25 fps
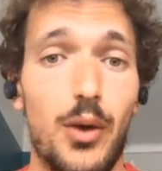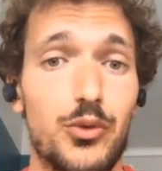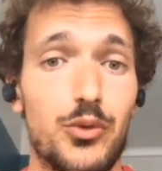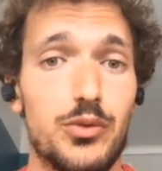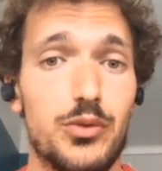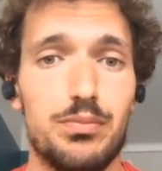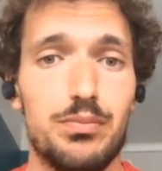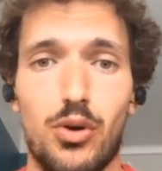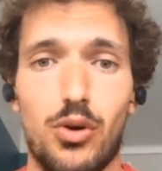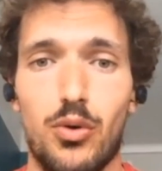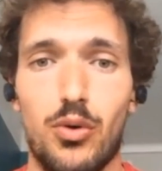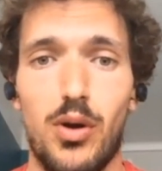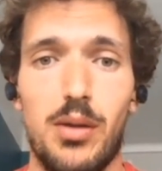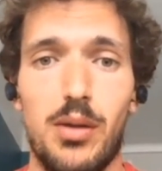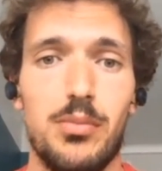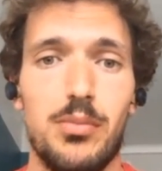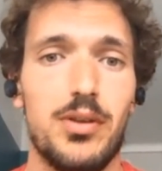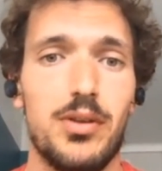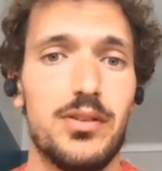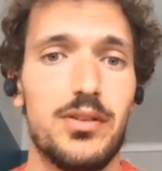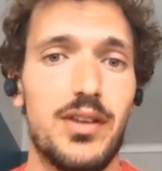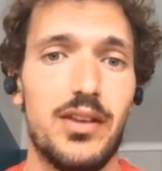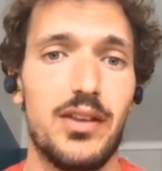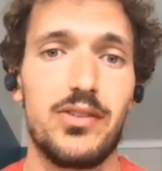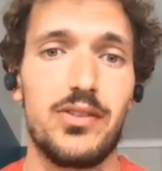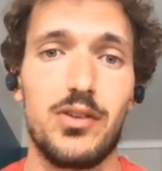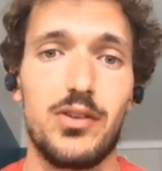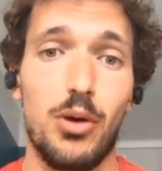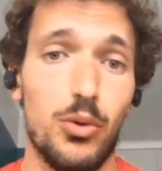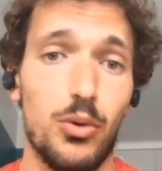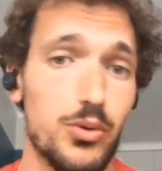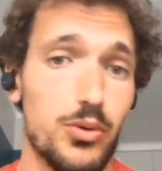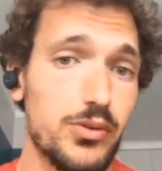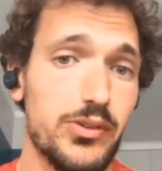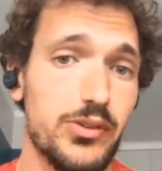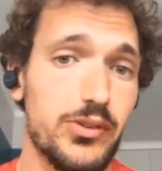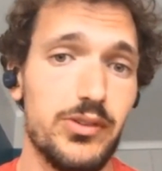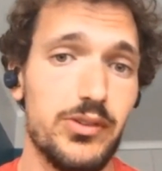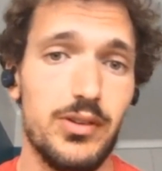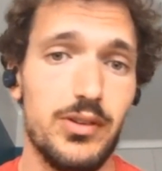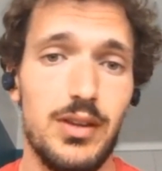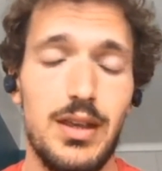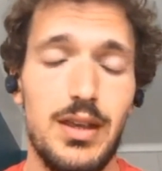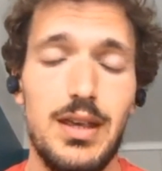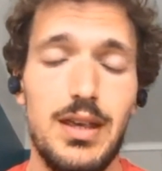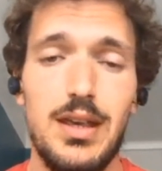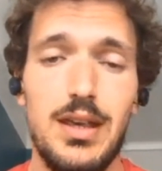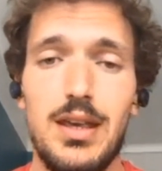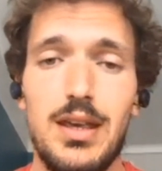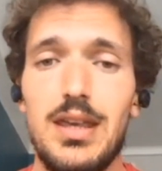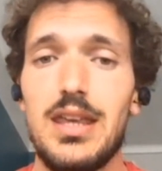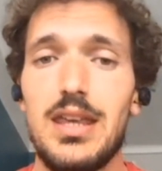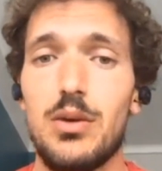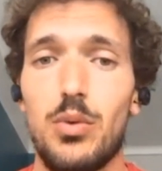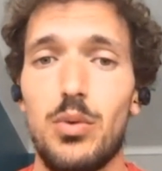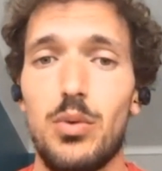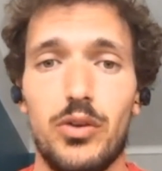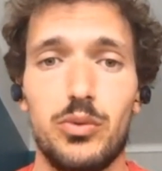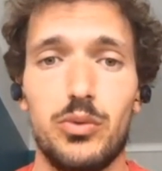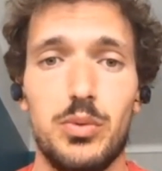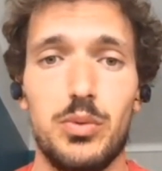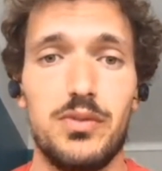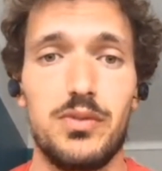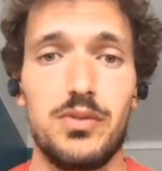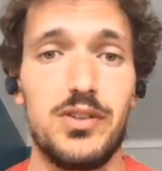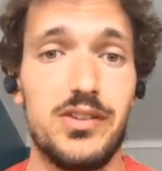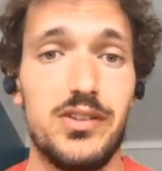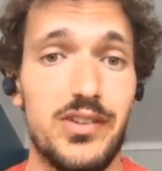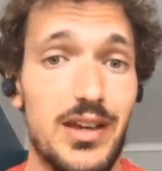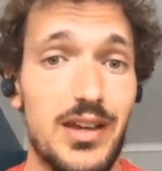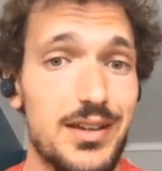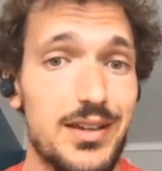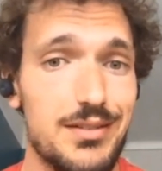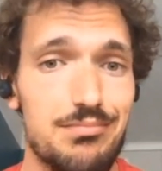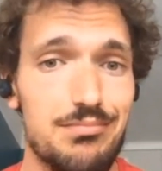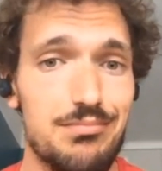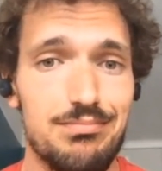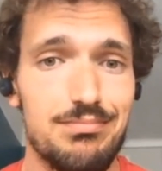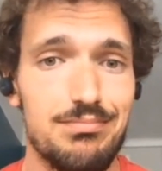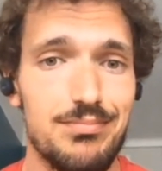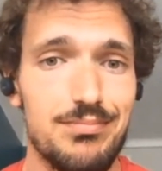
how to program, that's a bonus. He works with design.